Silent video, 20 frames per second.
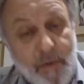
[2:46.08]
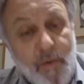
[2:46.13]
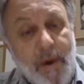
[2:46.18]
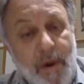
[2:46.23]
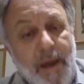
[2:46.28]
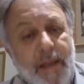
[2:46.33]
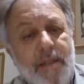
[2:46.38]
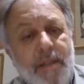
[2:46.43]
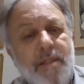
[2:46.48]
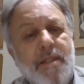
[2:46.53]
uh,
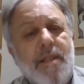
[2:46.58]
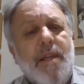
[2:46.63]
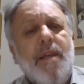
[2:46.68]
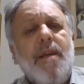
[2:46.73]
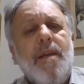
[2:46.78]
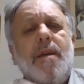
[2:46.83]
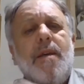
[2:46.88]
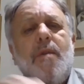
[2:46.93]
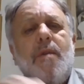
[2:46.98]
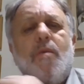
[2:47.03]
wines
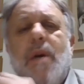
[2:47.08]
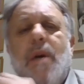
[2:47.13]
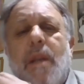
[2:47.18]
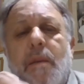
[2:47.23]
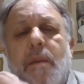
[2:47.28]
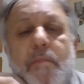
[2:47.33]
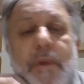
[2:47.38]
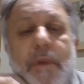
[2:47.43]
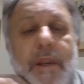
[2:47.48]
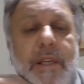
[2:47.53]
they were
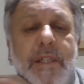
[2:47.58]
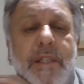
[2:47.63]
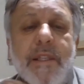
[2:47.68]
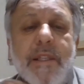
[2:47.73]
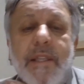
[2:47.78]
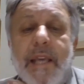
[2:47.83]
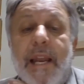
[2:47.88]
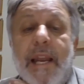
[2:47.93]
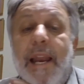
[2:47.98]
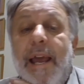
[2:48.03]
impressed
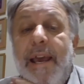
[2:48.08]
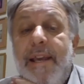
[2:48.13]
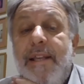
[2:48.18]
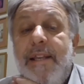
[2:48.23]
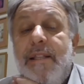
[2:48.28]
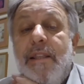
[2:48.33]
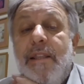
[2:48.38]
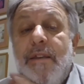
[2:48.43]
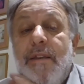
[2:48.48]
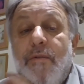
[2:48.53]
they
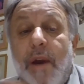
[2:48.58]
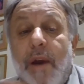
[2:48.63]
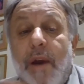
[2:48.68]
liked the